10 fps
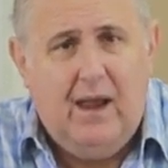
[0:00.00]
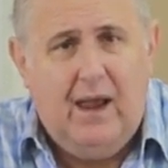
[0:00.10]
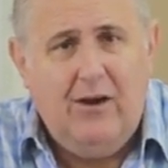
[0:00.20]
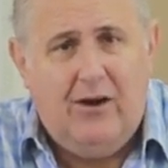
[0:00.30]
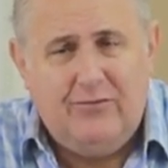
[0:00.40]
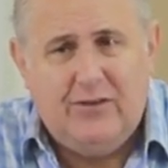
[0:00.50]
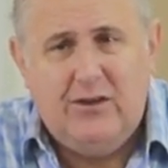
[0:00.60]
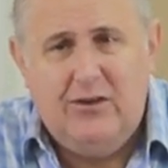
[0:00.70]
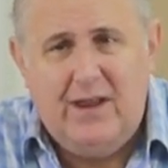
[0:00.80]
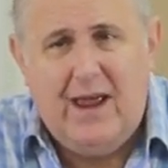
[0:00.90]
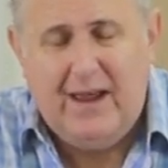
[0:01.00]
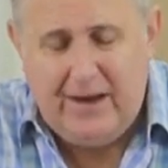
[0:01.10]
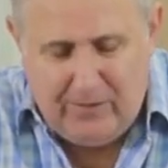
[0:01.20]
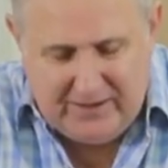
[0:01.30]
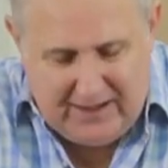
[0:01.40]
And after today, I
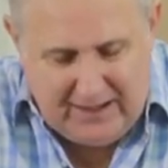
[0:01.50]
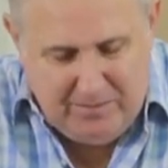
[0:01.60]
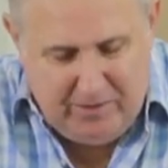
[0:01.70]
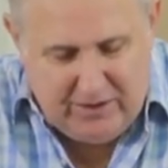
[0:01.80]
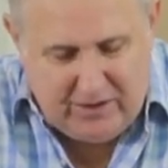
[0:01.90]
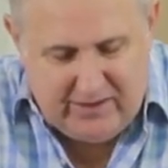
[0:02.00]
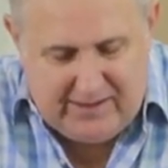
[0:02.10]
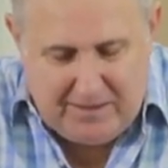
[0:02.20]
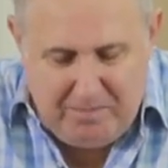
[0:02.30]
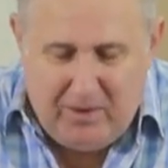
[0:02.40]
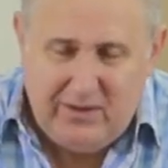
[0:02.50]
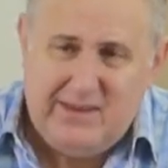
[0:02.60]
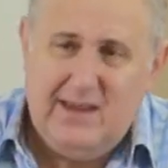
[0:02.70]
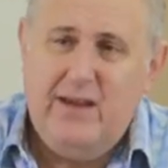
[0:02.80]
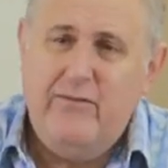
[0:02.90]
don't want anybody to say,
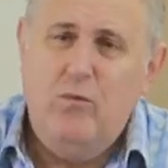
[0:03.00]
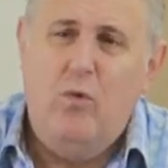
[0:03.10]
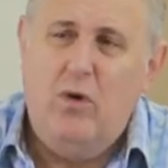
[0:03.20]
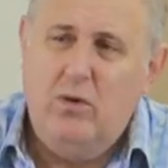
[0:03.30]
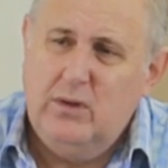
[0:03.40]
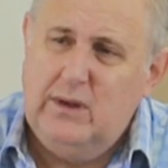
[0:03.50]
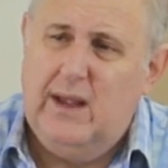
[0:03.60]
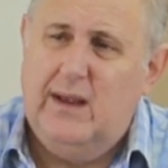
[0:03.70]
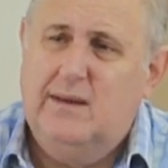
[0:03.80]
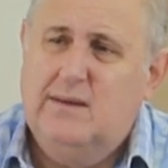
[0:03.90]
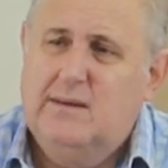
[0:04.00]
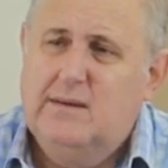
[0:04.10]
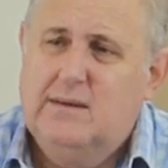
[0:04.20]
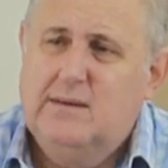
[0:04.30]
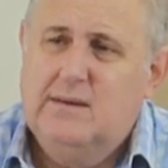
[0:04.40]
Pastor never warned
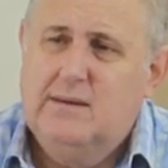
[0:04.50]
us.